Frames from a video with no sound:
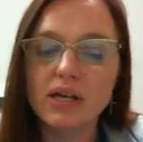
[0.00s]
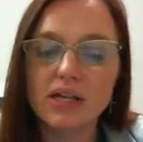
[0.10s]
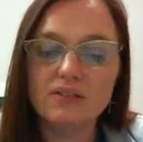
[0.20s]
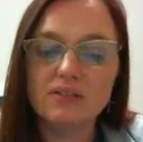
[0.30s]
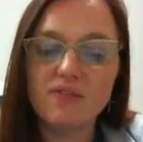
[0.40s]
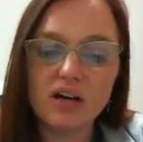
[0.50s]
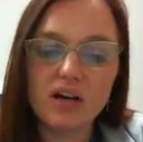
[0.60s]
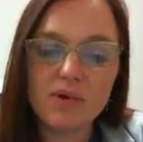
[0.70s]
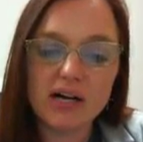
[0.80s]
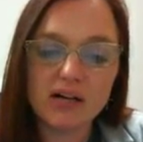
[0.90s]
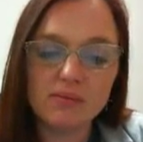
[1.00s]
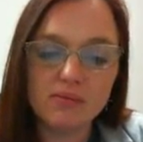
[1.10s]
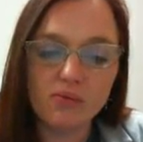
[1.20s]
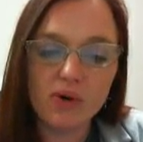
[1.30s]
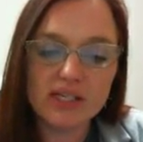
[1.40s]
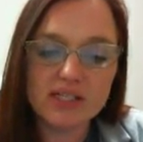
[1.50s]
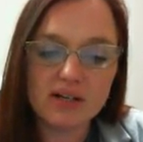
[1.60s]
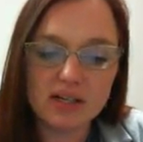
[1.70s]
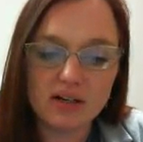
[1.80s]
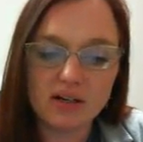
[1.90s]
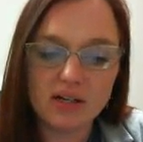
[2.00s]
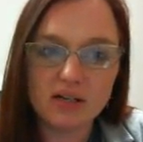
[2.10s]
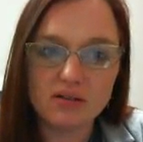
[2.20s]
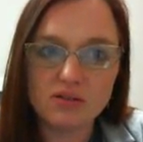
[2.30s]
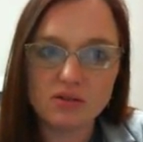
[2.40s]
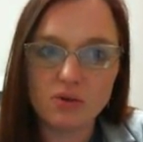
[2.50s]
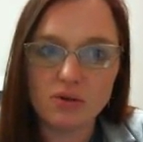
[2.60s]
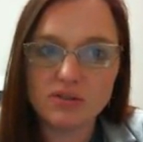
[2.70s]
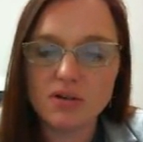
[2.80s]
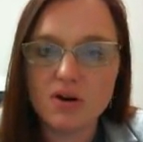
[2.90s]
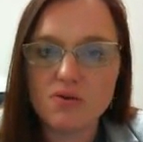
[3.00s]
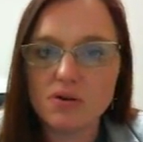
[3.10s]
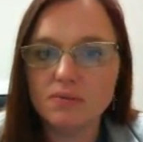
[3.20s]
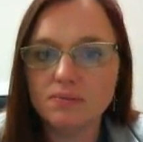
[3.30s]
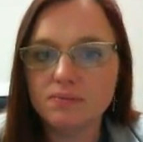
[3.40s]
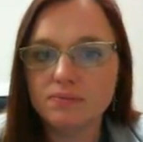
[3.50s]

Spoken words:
And at the very bottom, way down here, here's your course total.